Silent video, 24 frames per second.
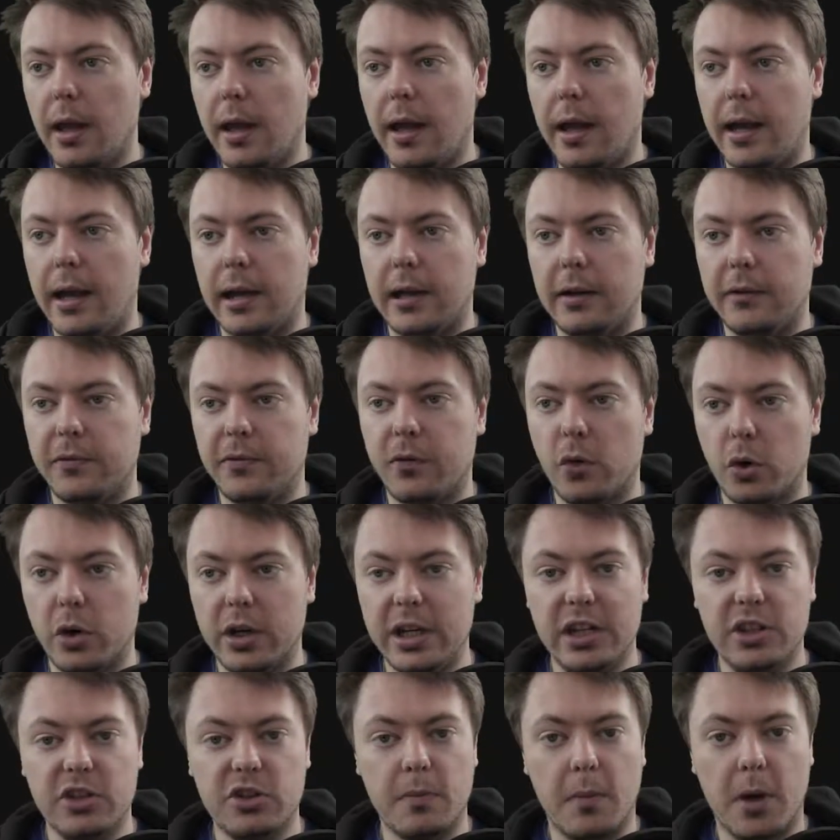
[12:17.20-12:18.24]
and for
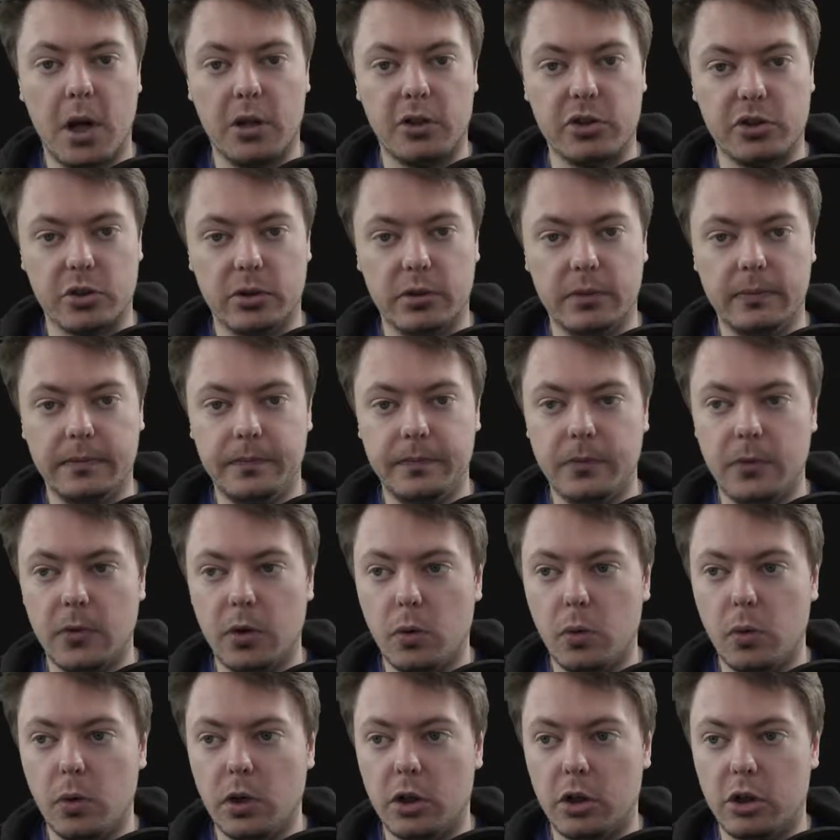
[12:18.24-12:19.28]
each module,
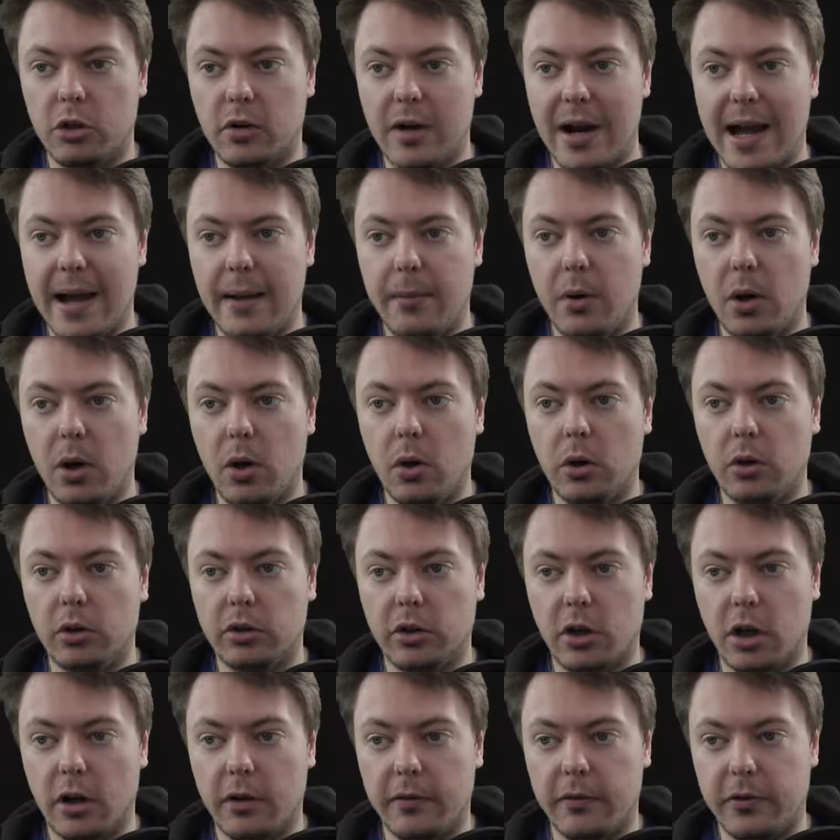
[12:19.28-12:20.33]
we'll grab
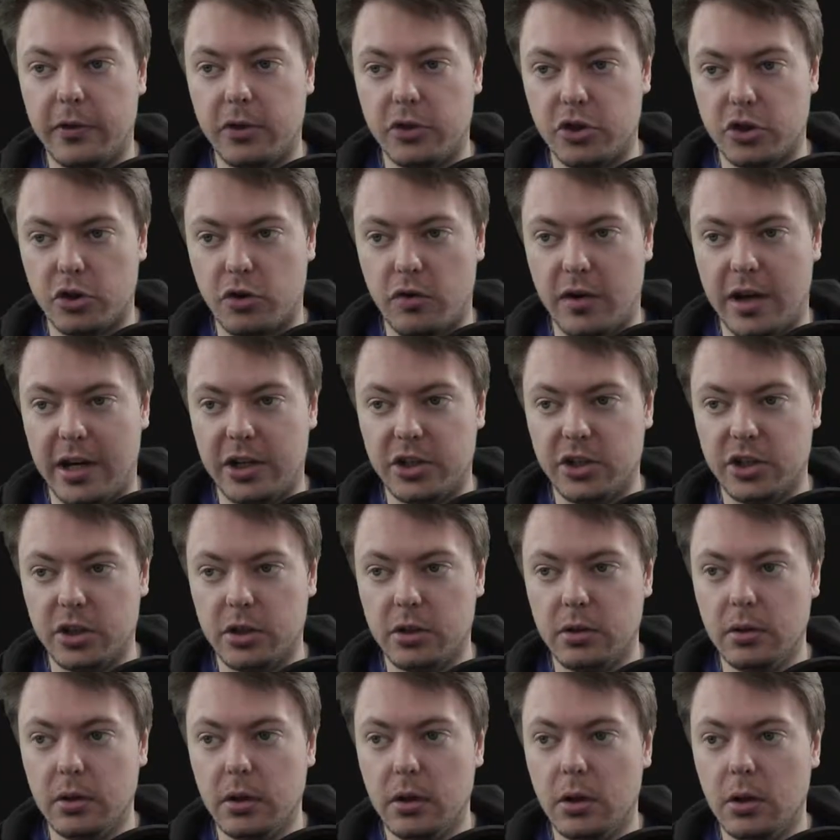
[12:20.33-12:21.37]
hold of the
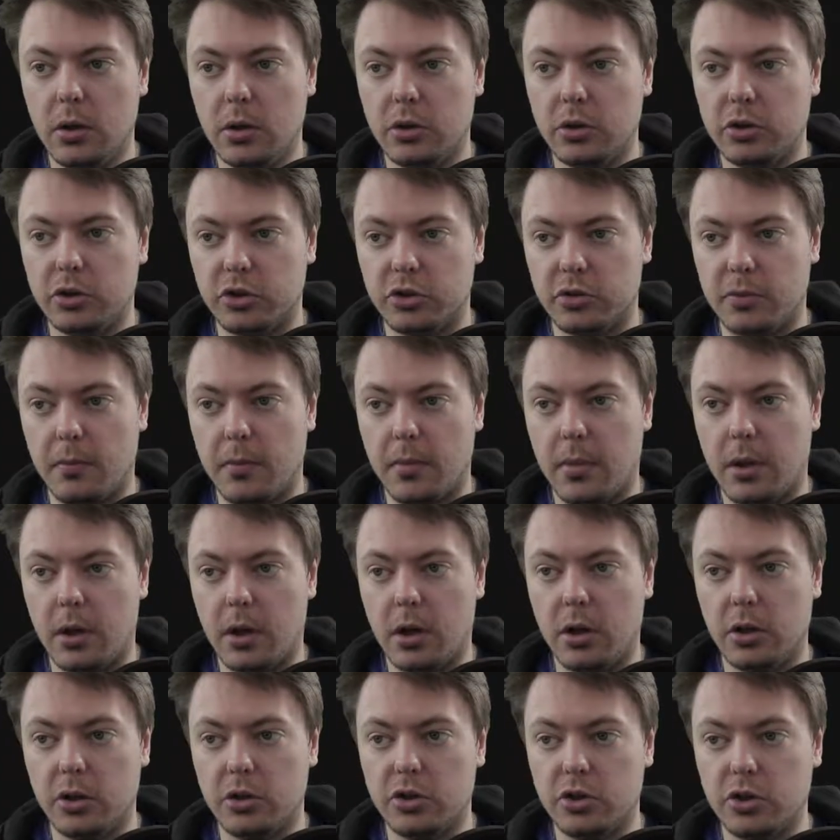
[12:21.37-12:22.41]
duration, which is
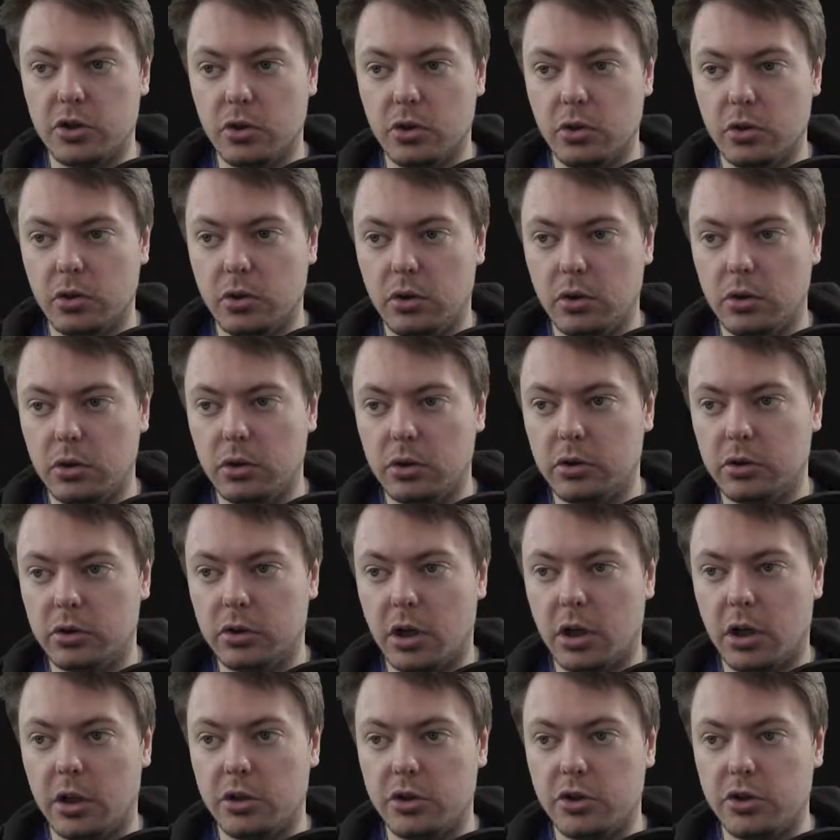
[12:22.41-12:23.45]

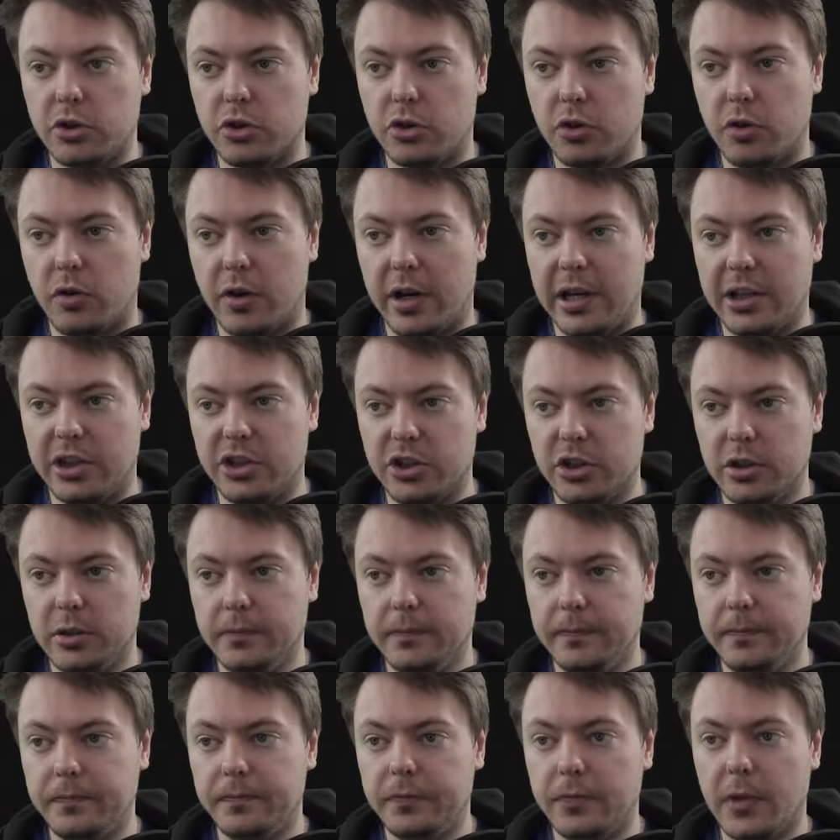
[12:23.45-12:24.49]

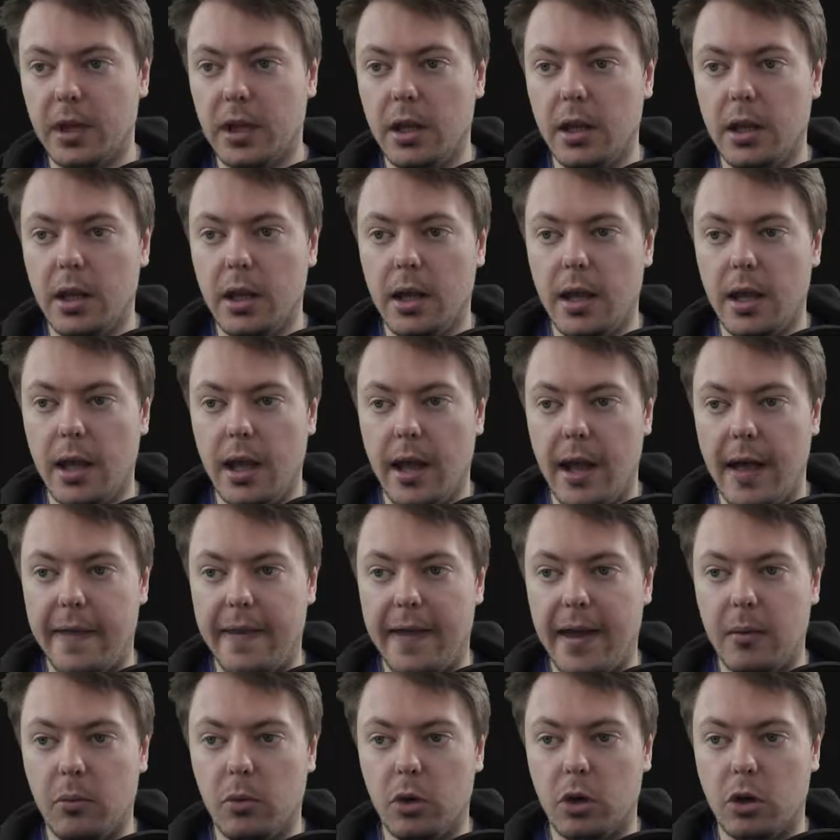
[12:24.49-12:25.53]
module.duration, and
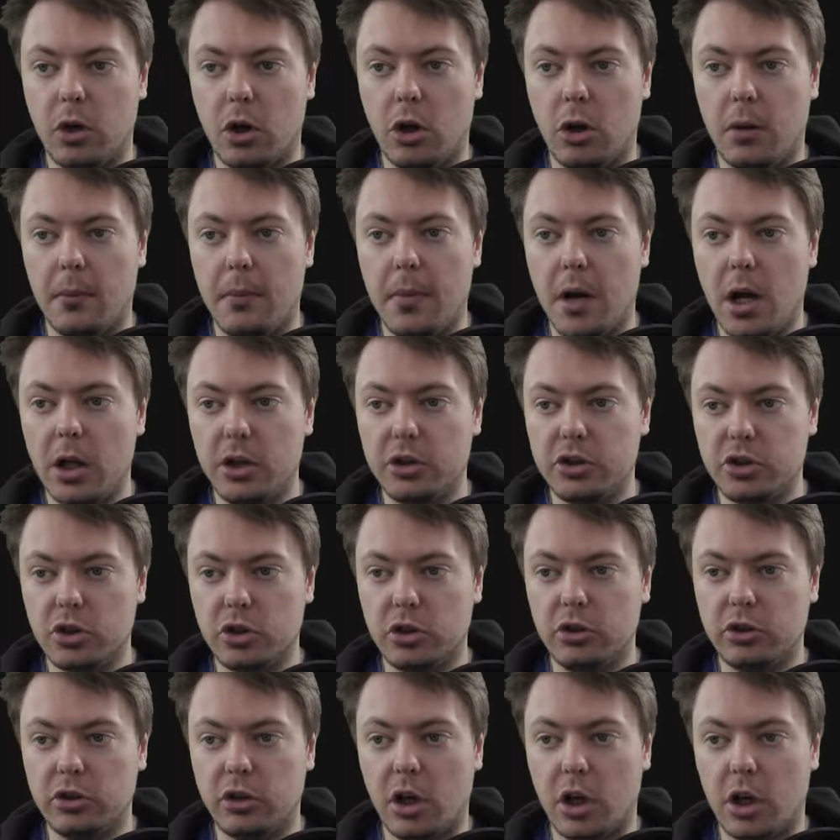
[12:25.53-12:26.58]
then we'll call
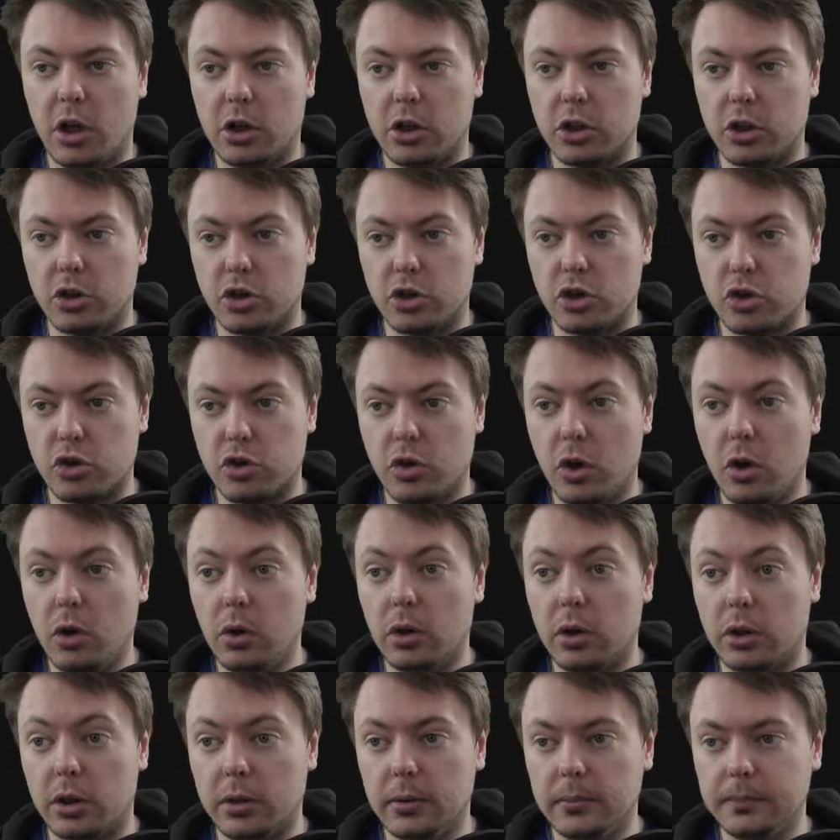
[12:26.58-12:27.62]

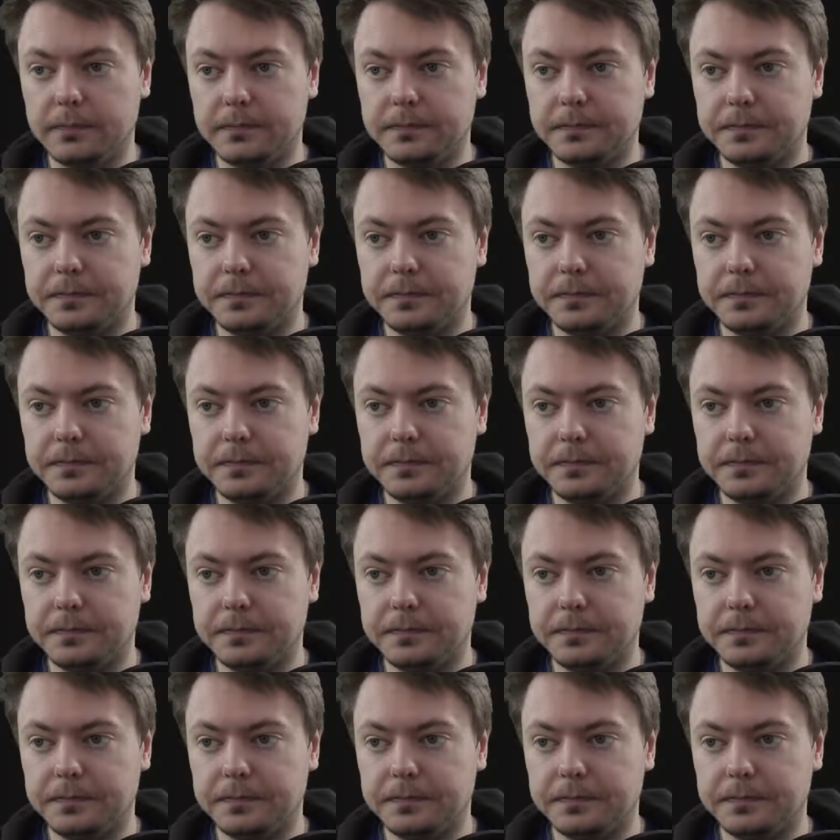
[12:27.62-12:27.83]
module.controller,